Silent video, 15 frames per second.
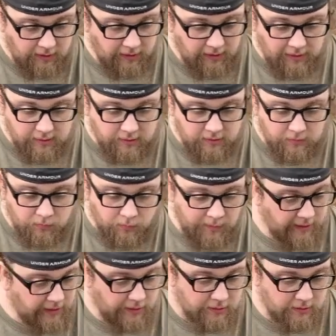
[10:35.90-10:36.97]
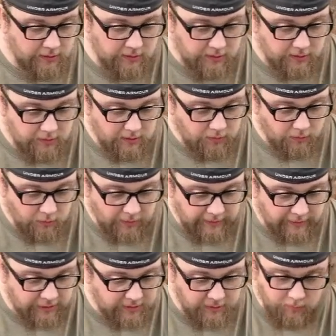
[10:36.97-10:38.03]
And when
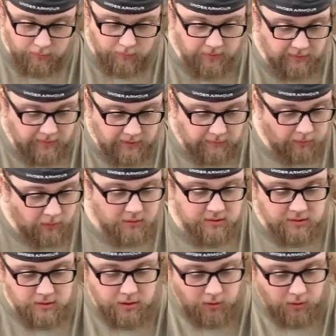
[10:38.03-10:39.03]
we got parts in,